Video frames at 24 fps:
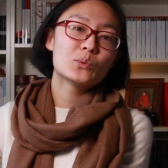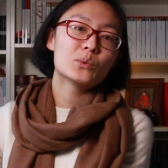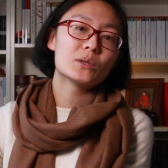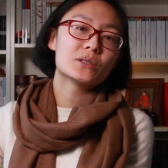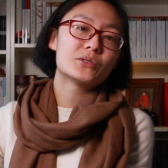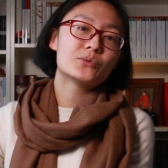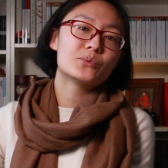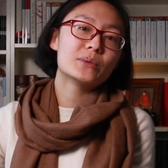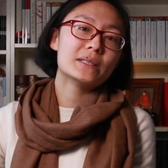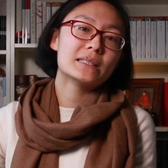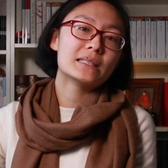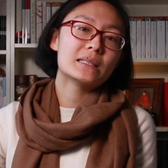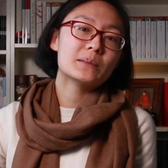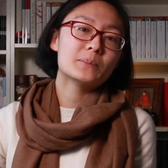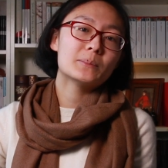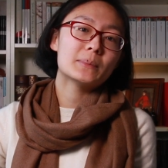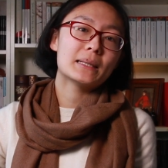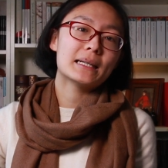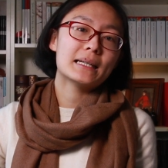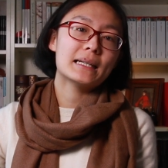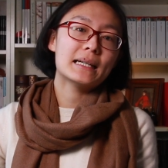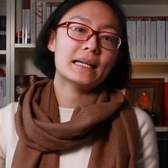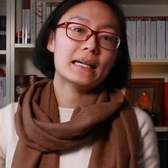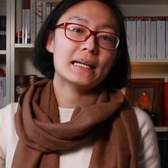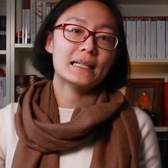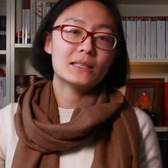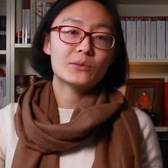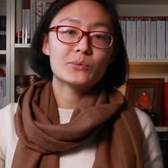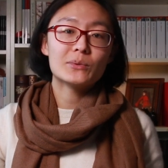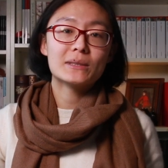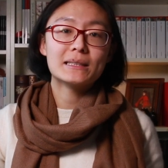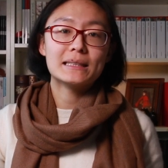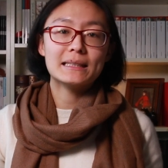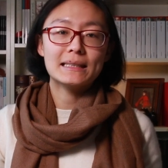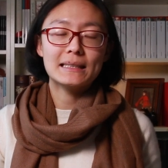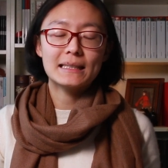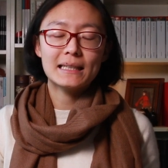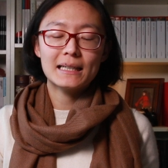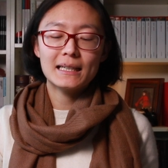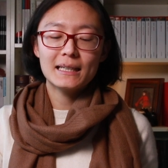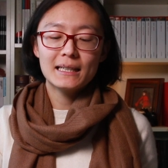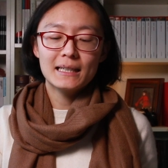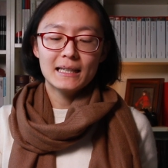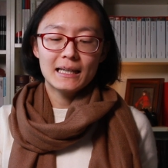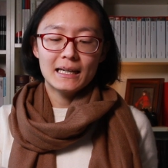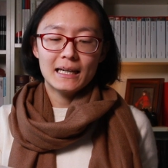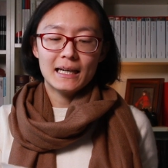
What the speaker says: was written by Edward Lear,